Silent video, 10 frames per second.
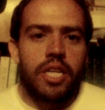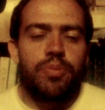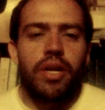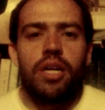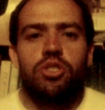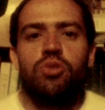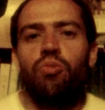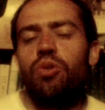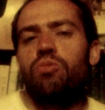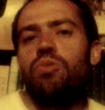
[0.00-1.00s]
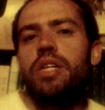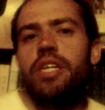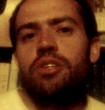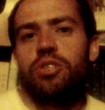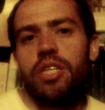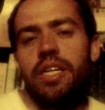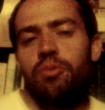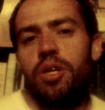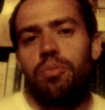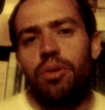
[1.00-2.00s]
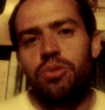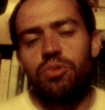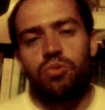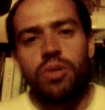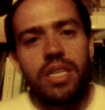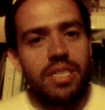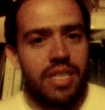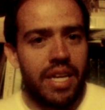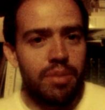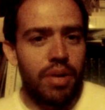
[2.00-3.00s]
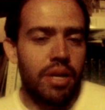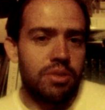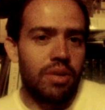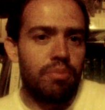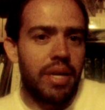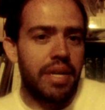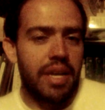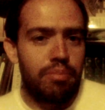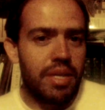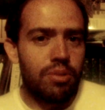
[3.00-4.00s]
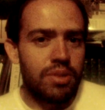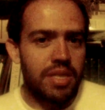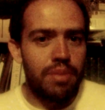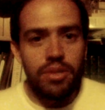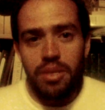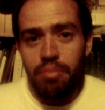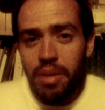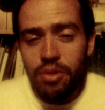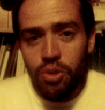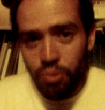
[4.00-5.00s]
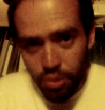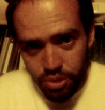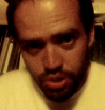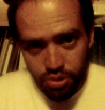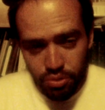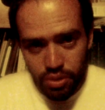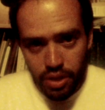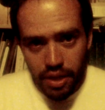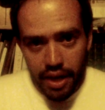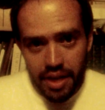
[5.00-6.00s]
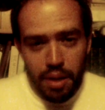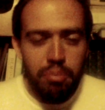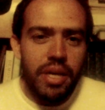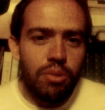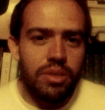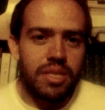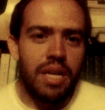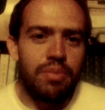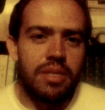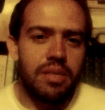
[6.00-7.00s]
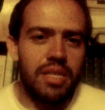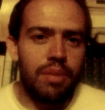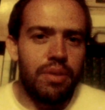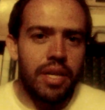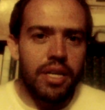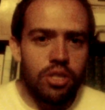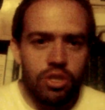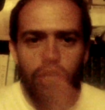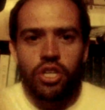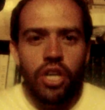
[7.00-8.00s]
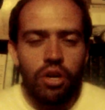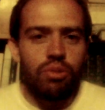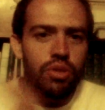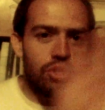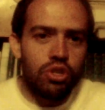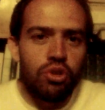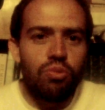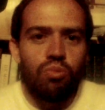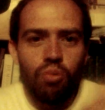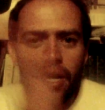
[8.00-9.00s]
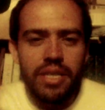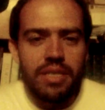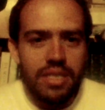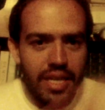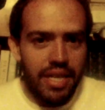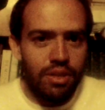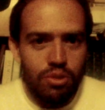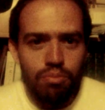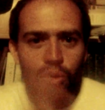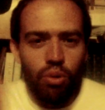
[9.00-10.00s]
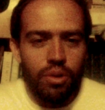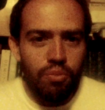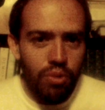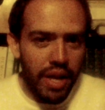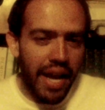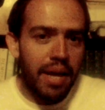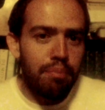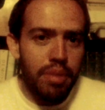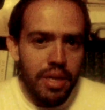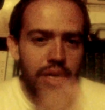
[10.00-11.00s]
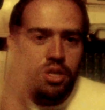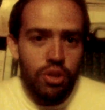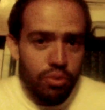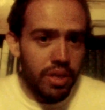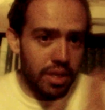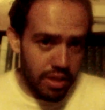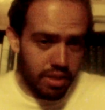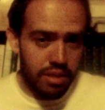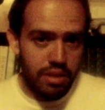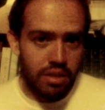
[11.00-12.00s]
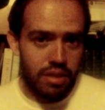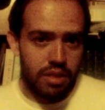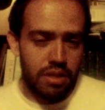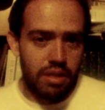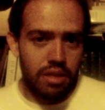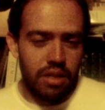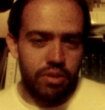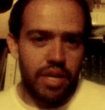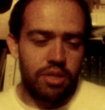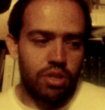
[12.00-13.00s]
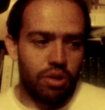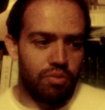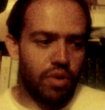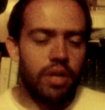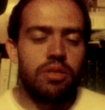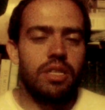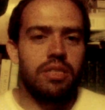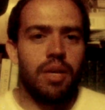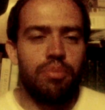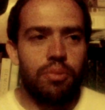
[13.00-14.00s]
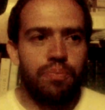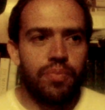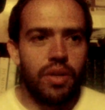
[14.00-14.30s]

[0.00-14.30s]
It's because you weren't really understanding what the person was really saying, because they were making ambiguous statements, and maybe you were too. An ambiguous statement is a statement that can just go, there's two ways to take it. There's more than one ambiguity. Okay, so here's an example.